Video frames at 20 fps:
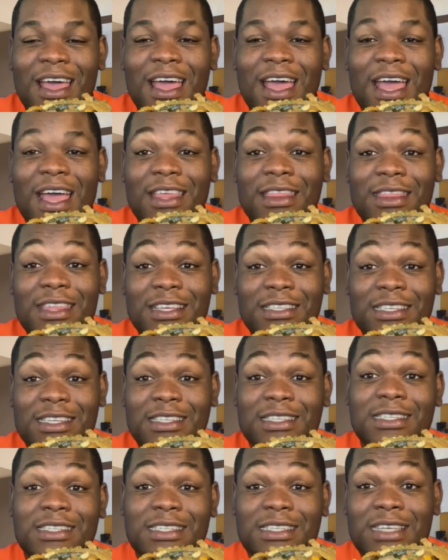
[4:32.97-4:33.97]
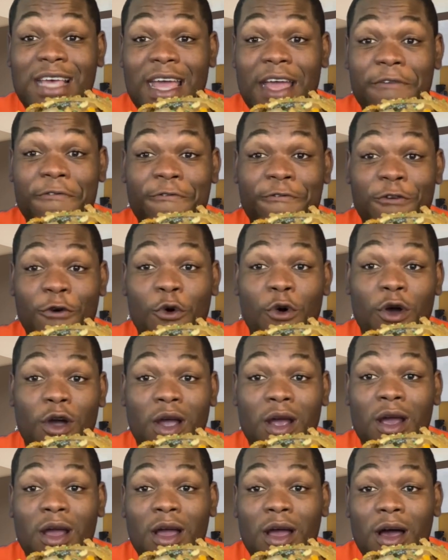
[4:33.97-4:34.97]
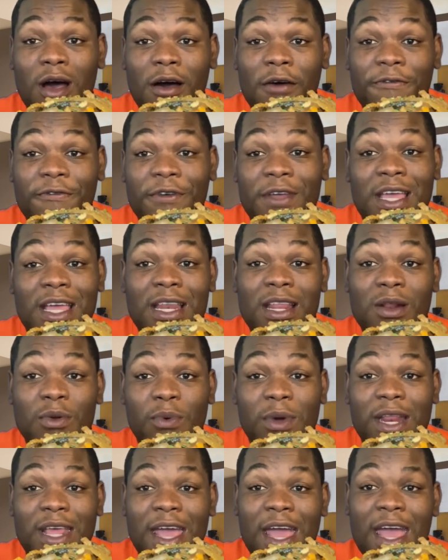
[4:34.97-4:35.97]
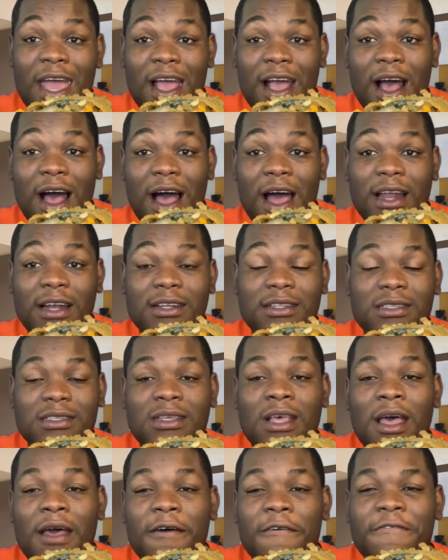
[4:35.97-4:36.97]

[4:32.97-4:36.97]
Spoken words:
And this is day 4 of Eating with Kay Cotton's